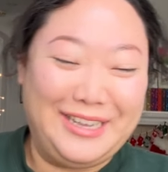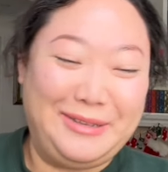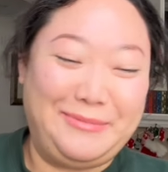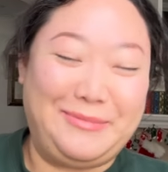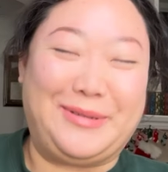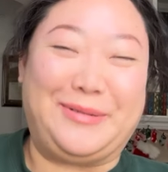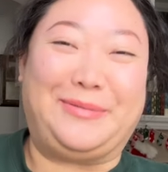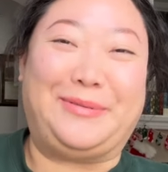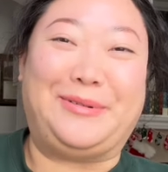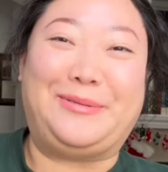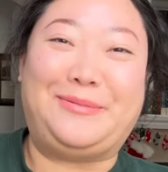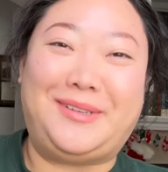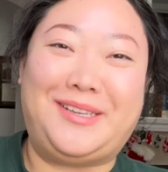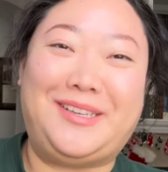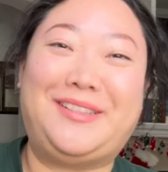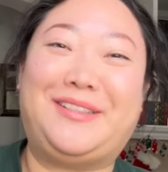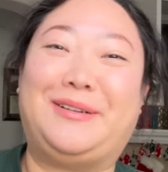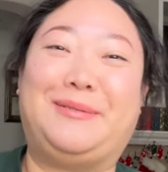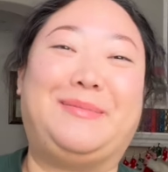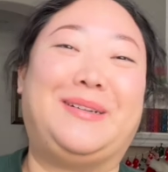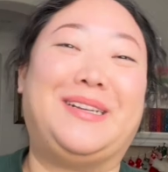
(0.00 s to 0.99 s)
But for me,
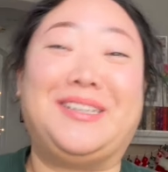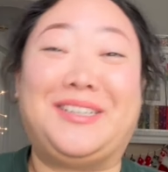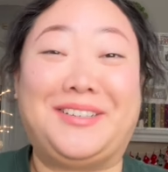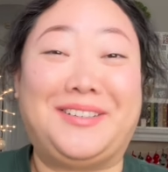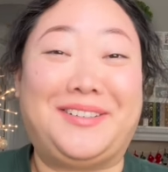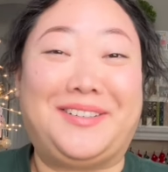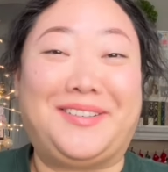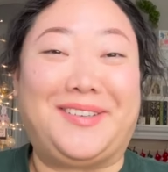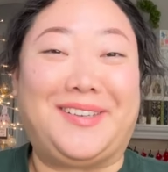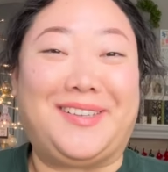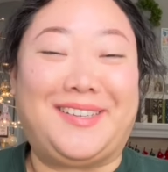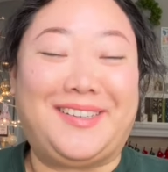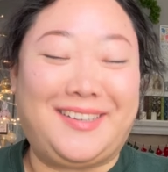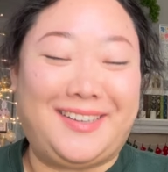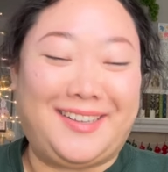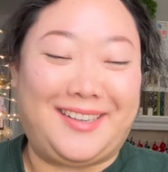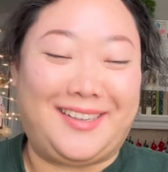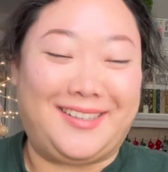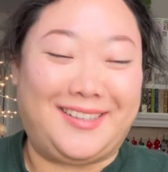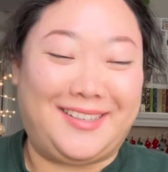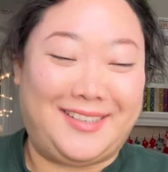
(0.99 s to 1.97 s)
they're my children,
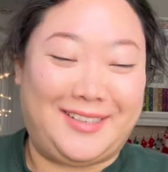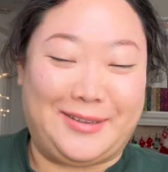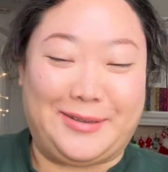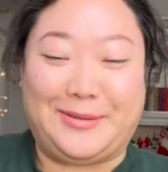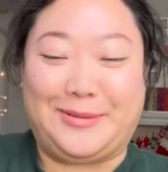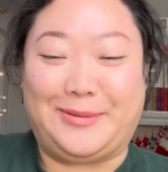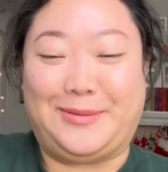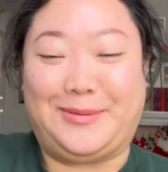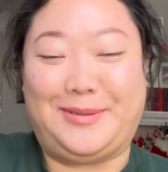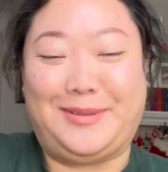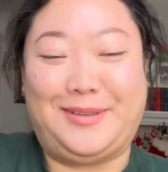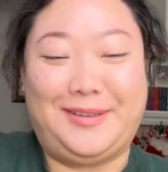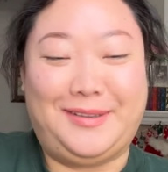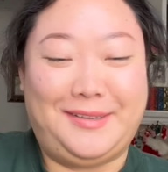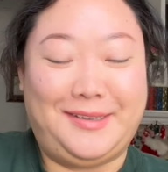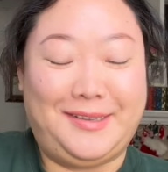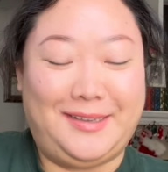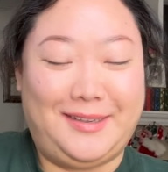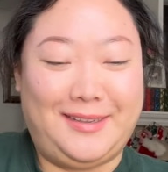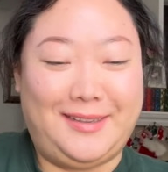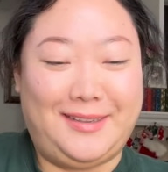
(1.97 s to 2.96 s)
and so
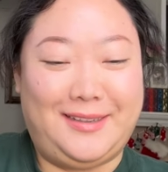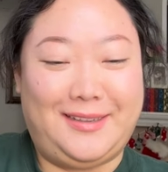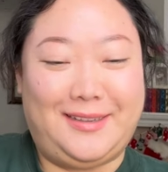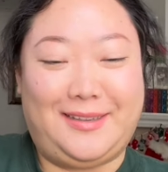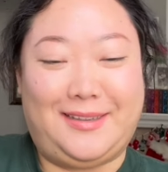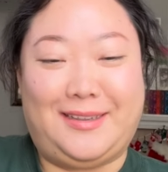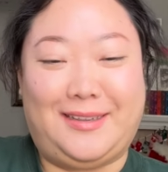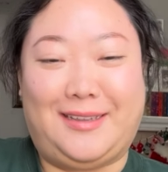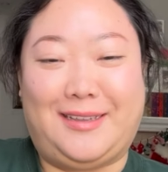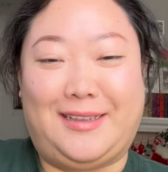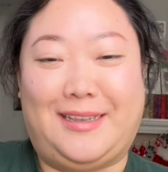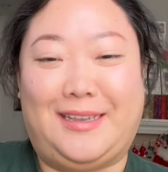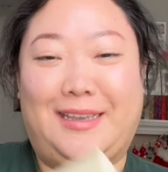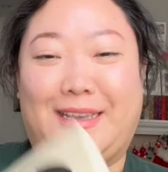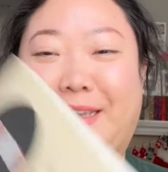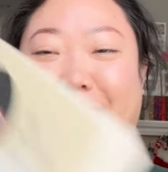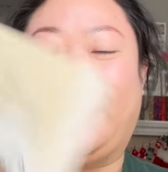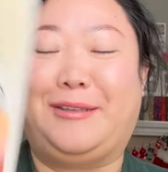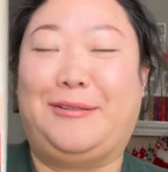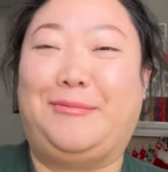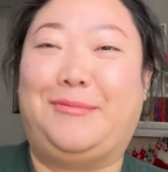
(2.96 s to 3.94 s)
I
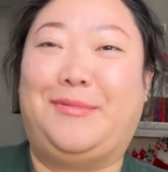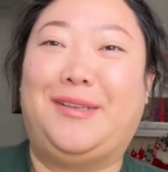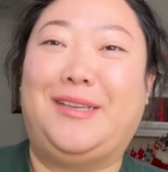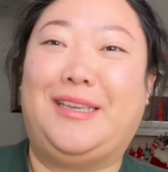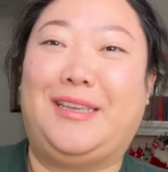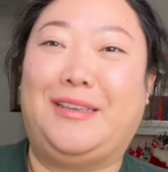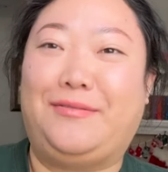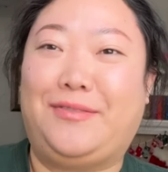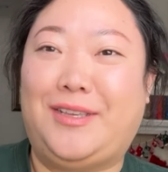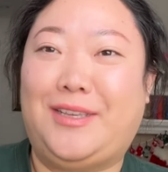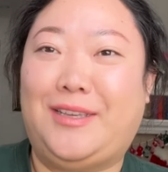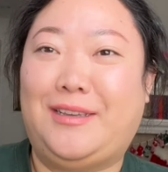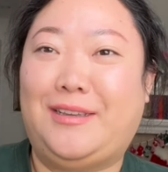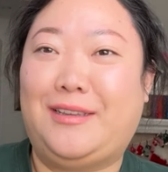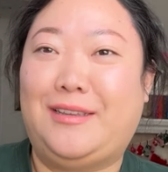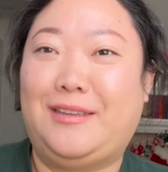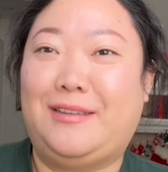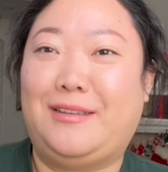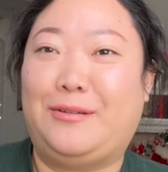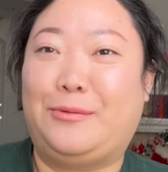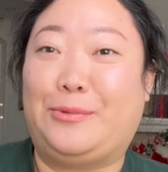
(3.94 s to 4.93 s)
am giving
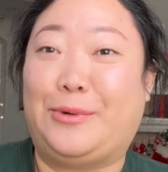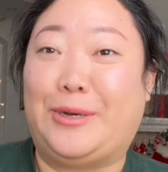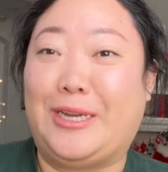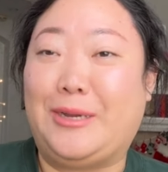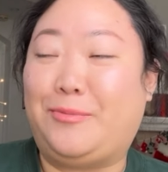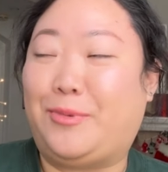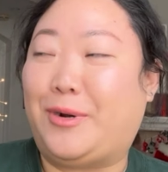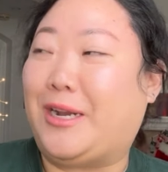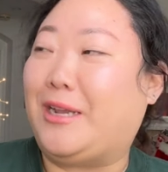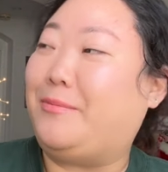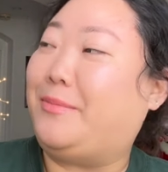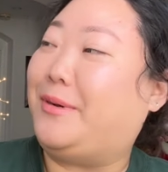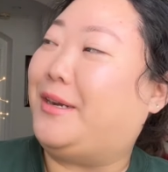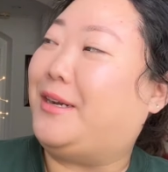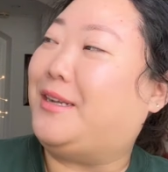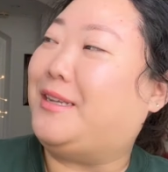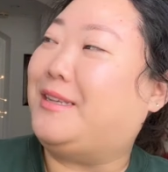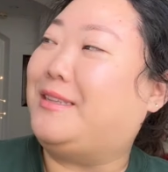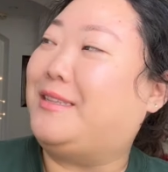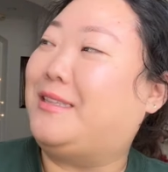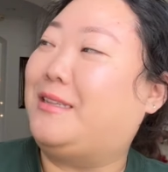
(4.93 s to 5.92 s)
Ray
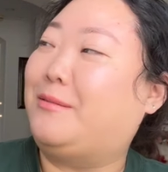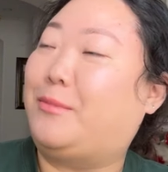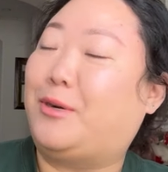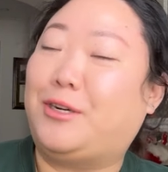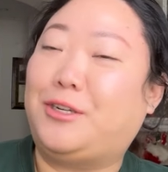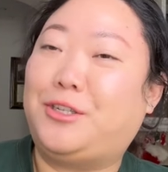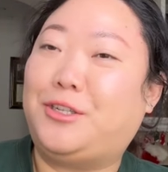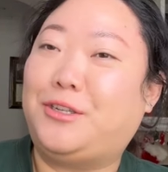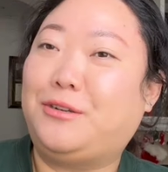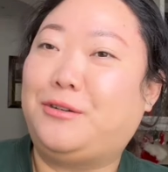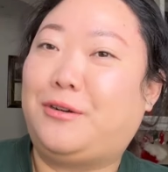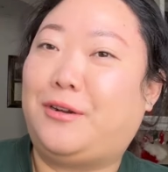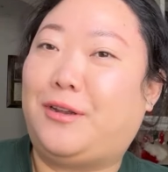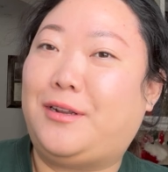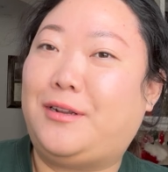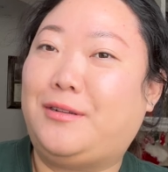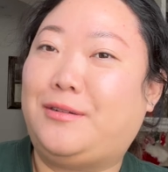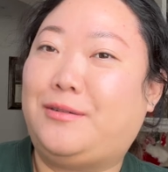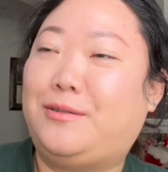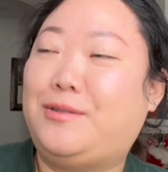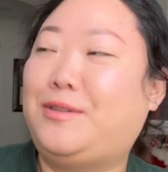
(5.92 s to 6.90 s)
Bradbury's The Martian
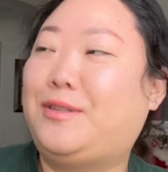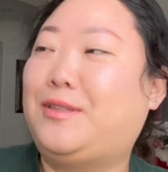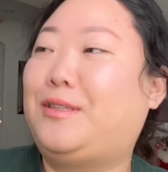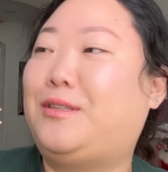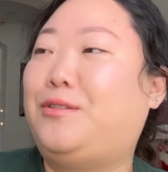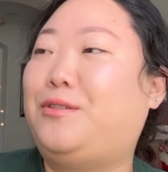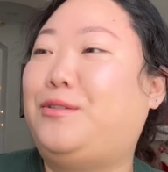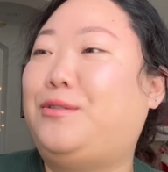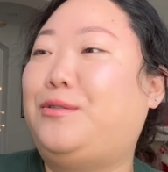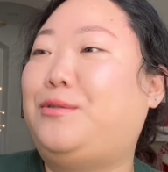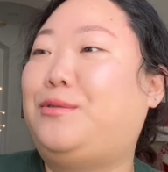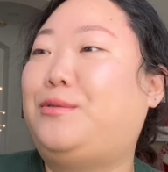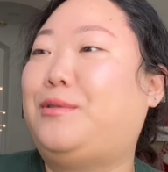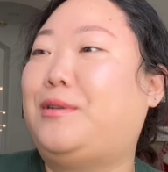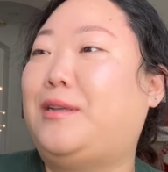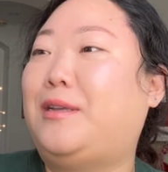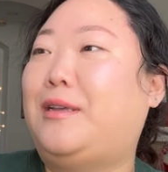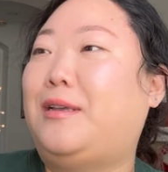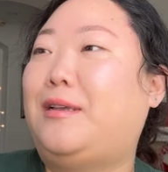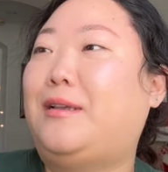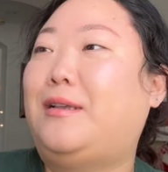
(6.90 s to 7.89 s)
Chronicles to
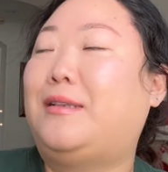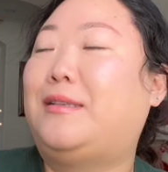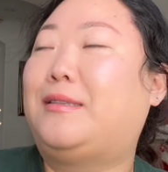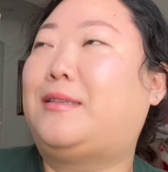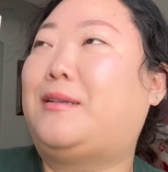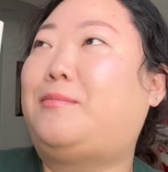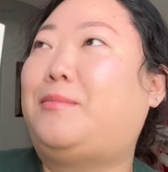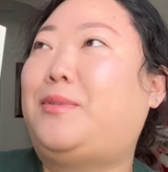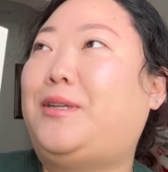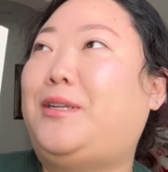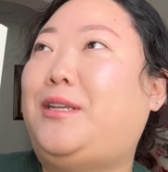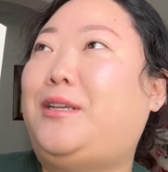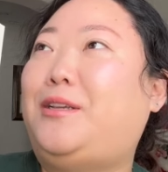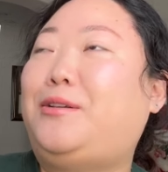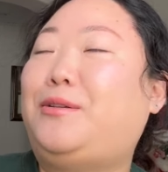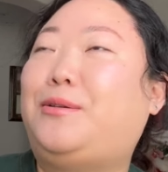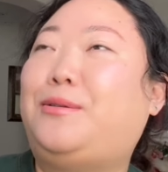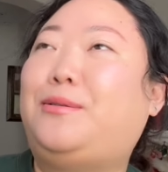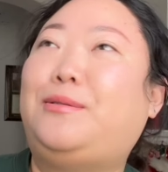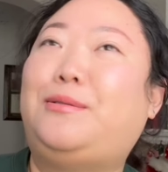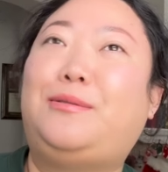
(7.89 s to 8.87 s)
somebody
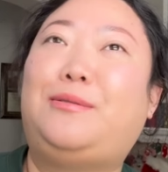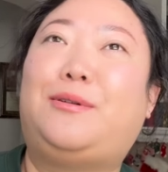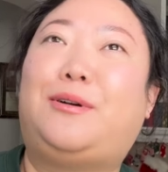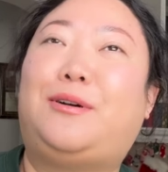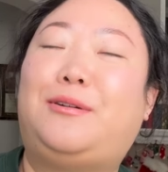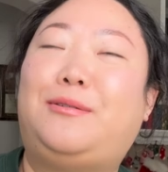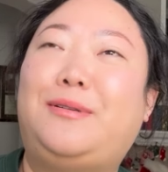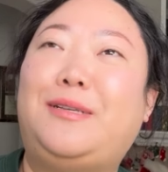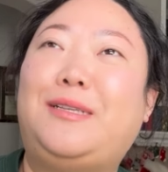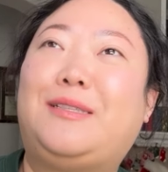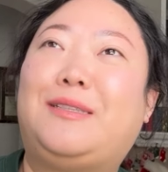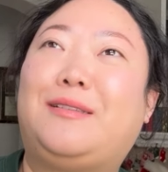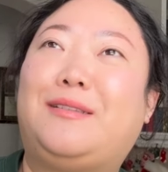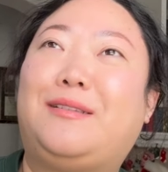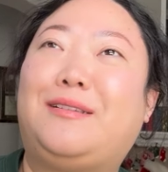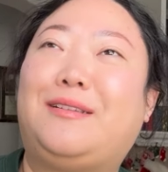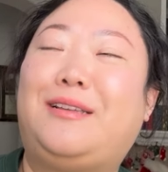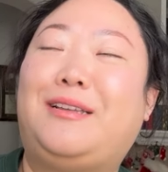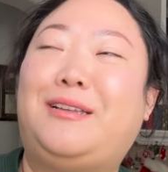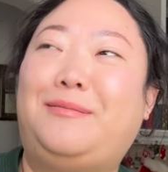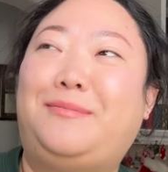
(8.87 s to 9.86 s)
who always
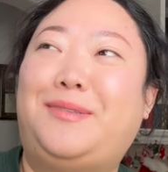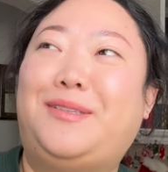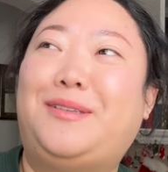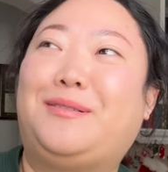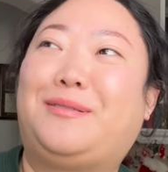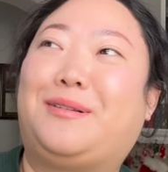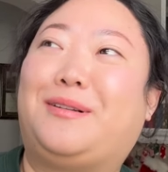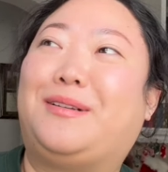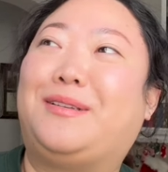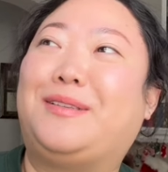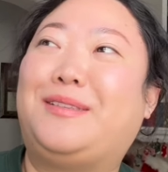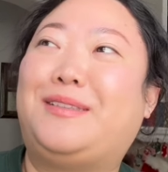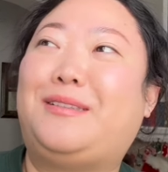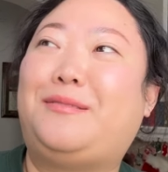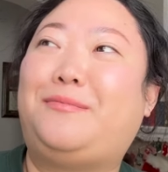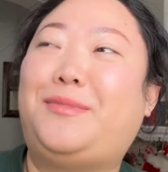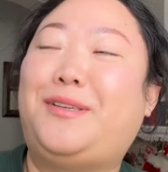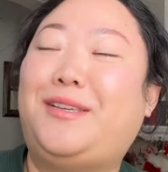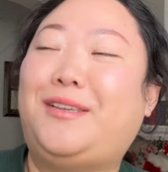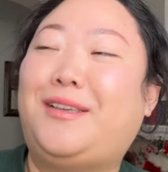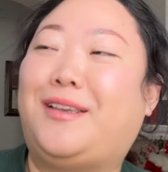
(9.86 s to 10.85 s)
comes across to
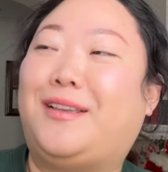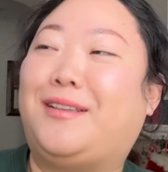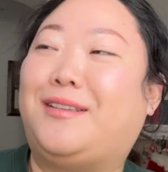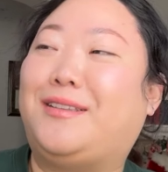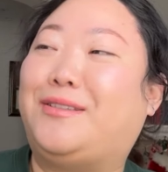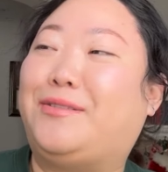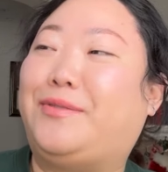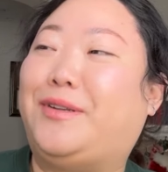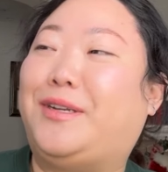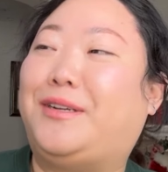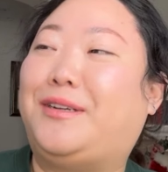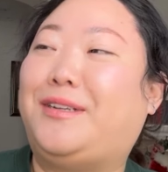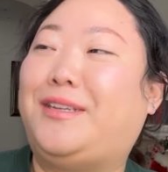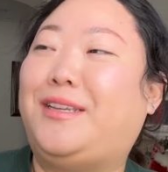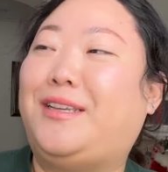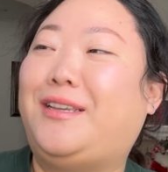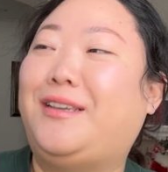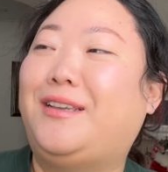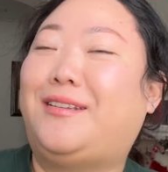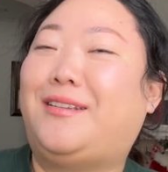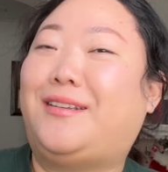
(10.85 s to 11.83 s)
me as
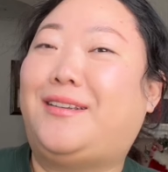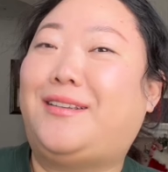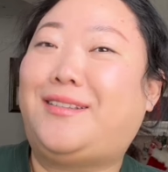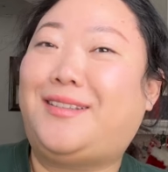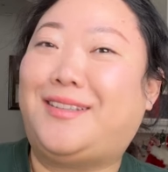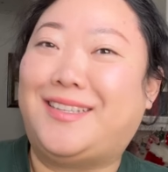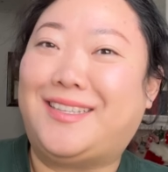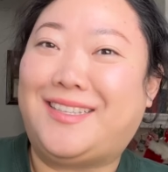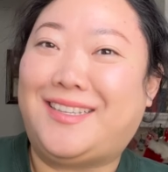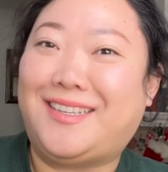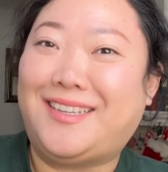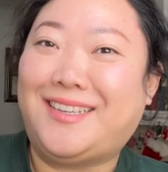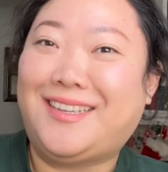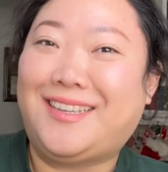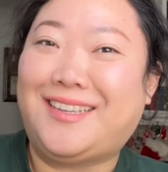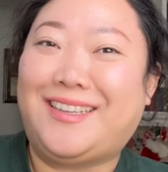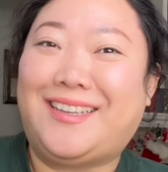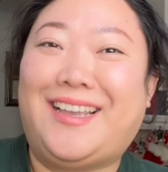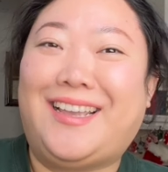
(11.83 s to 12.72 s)
very nihilistic